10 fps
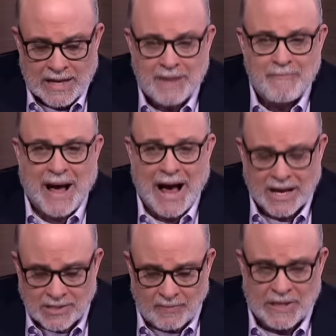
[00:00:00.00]
can
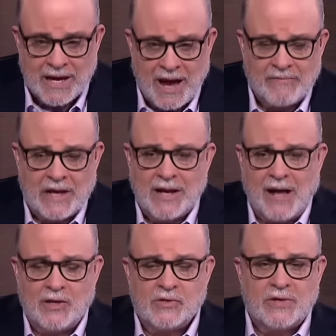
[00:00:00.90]
possibly have the
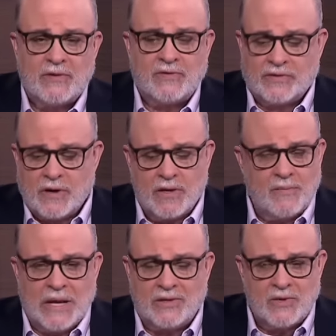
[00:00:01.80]
knowledge necessary to
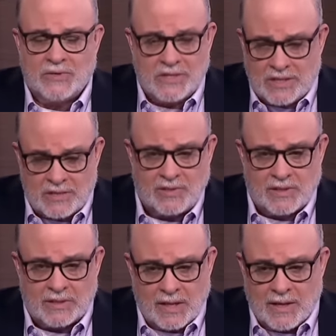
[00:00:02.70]
make those
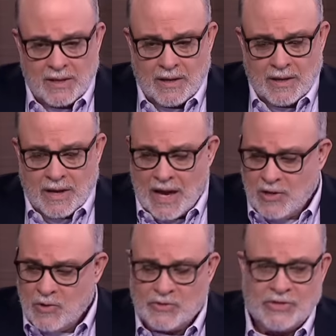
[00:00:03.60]
decisions.
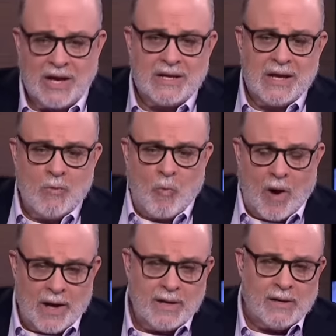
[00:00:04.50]
And you see it in
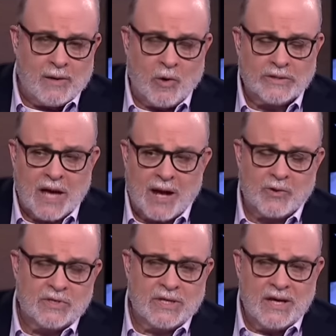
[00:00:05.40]
one
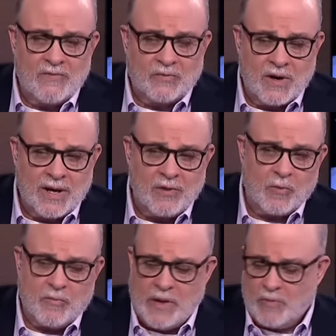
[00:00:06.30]
autocracy after another
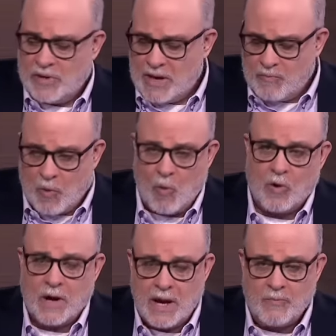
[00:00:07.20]
where people get
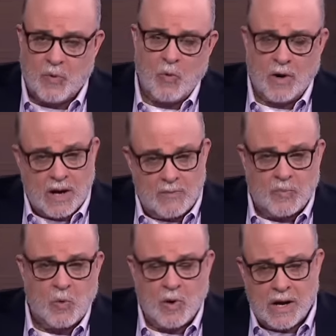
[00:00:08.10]
poorer and poorer and
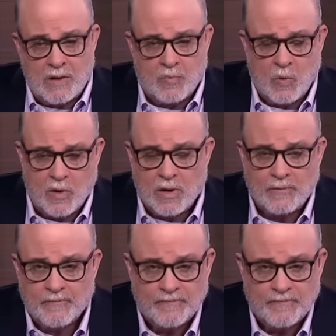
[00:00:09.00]
poorer and poorer.